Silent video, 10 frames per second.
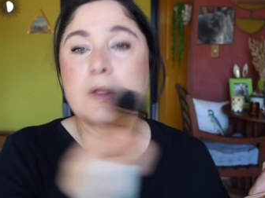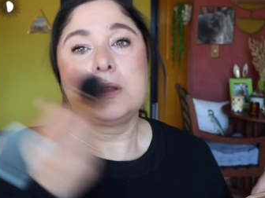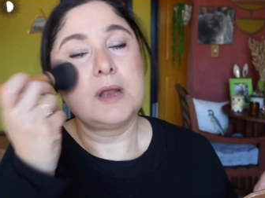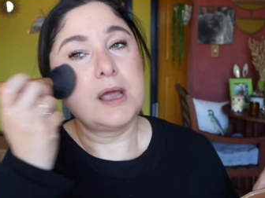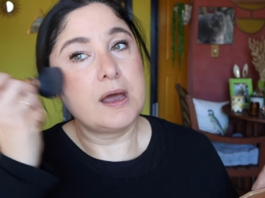
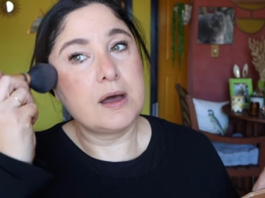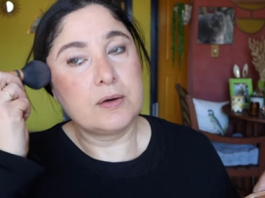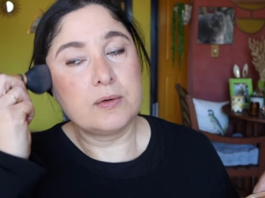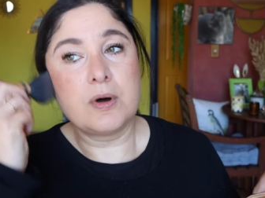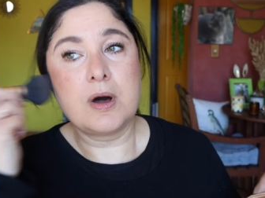
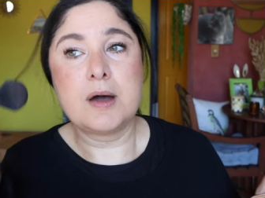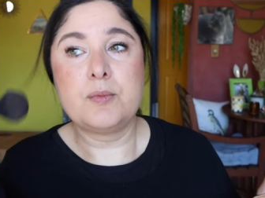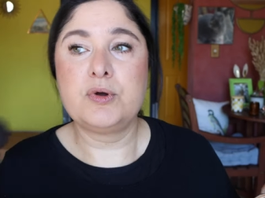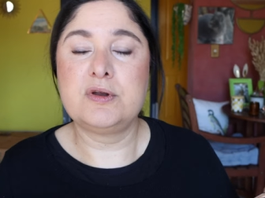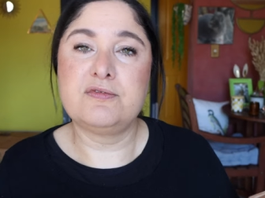now I
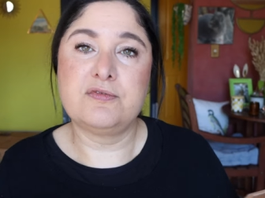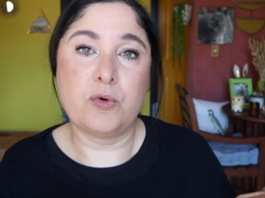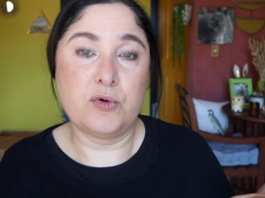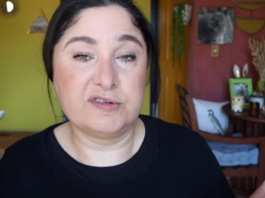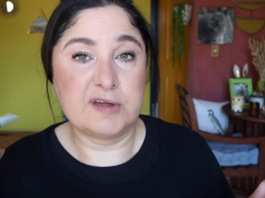would have
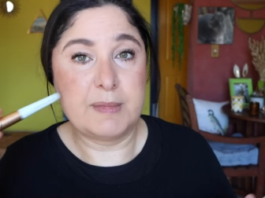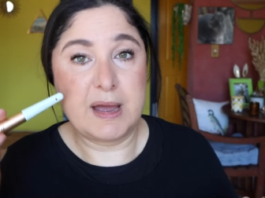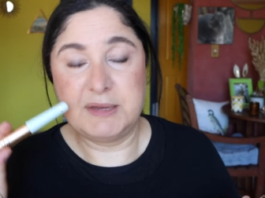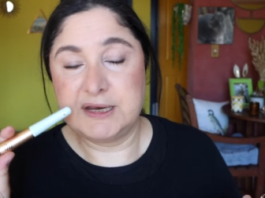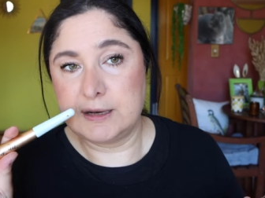also
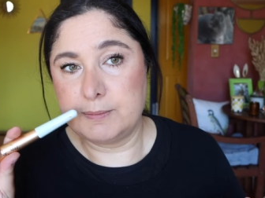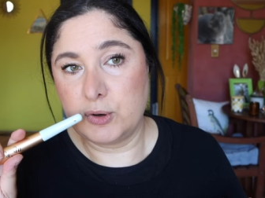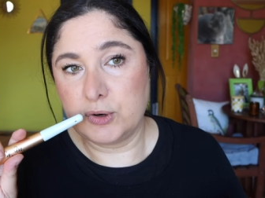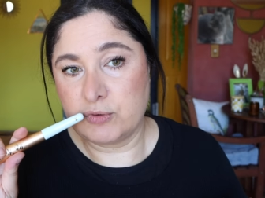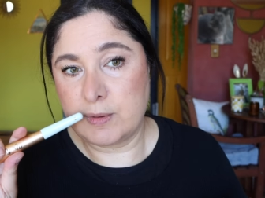maybe done a
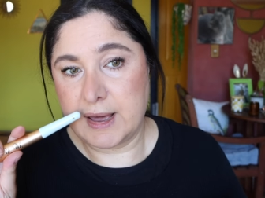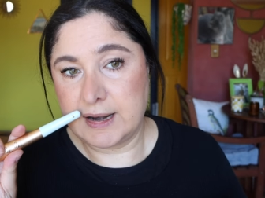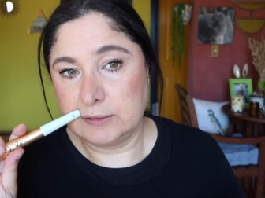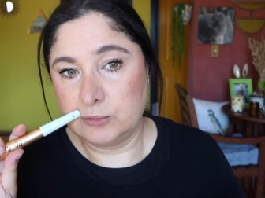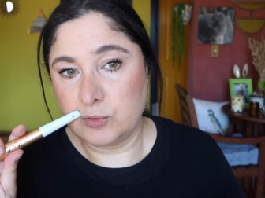
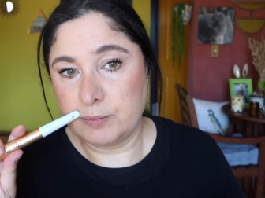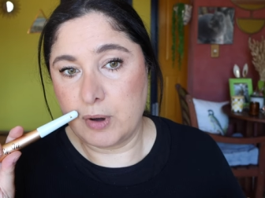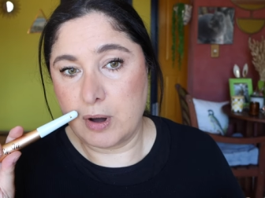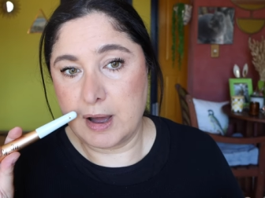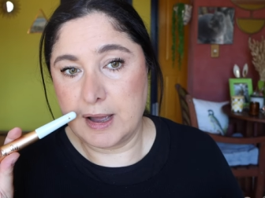monochromatic look
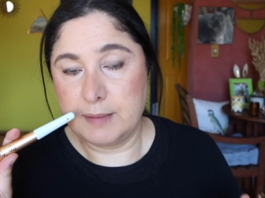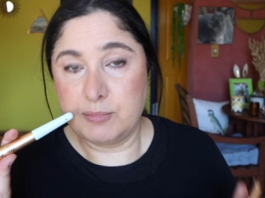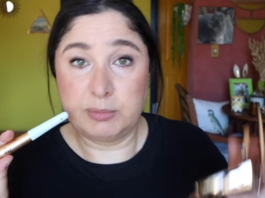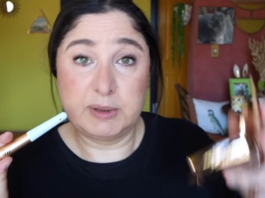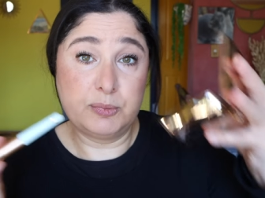by
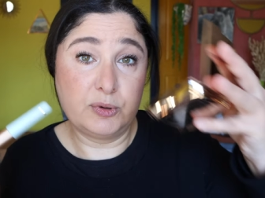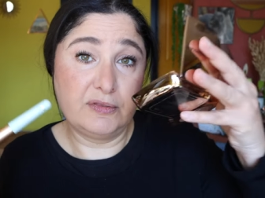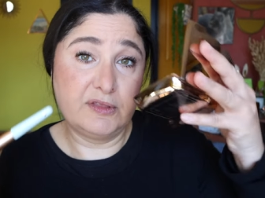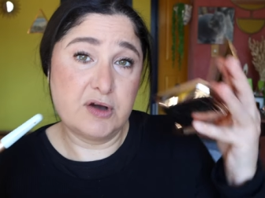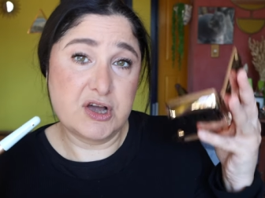probably
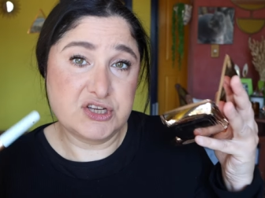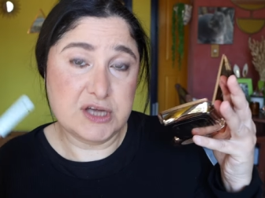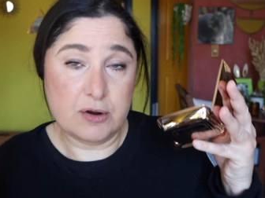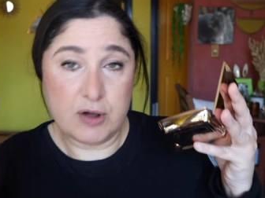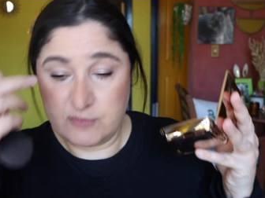putting the
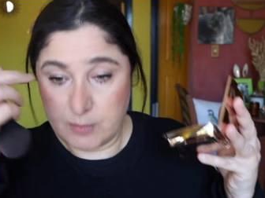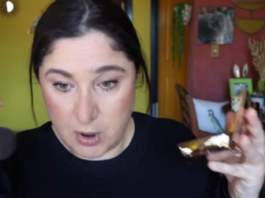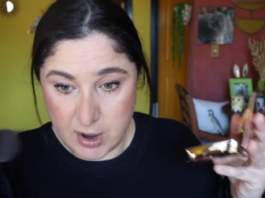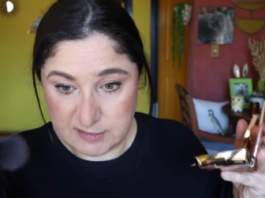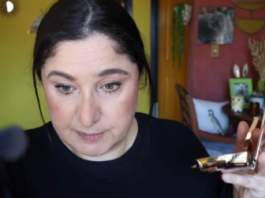eyeshadow over my eyes